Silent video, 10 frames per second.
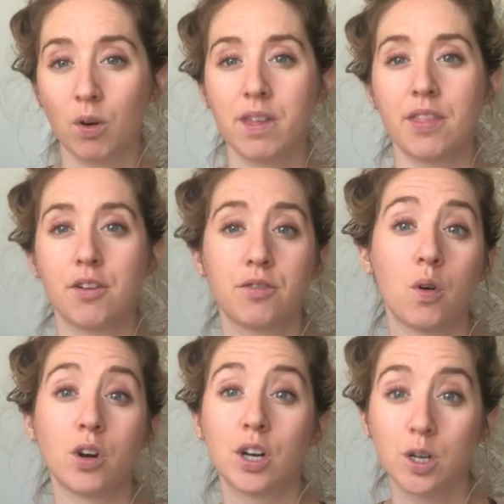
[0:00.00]
or that their
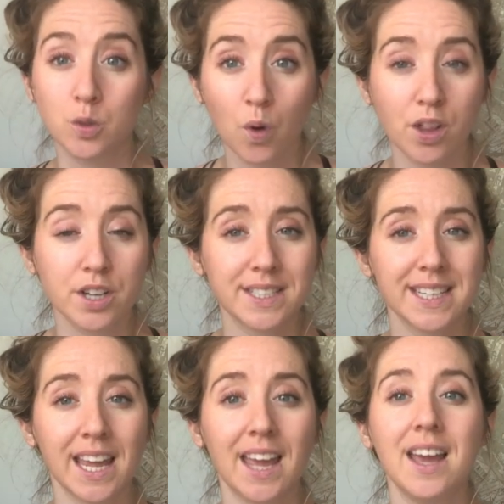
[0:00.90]
throat hurts while they're
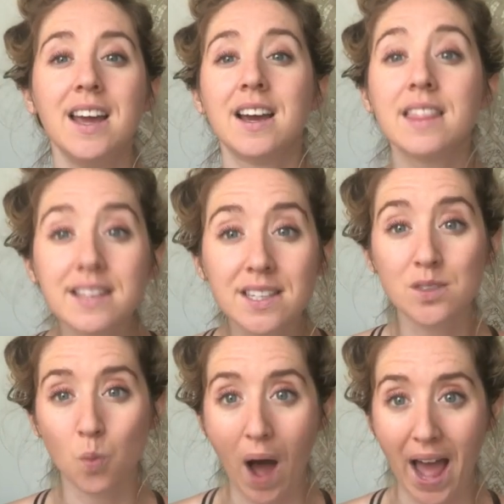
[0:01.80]
singing, this
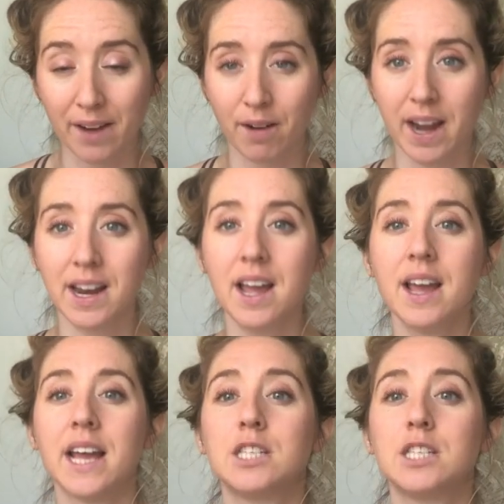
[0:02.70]
is why, right?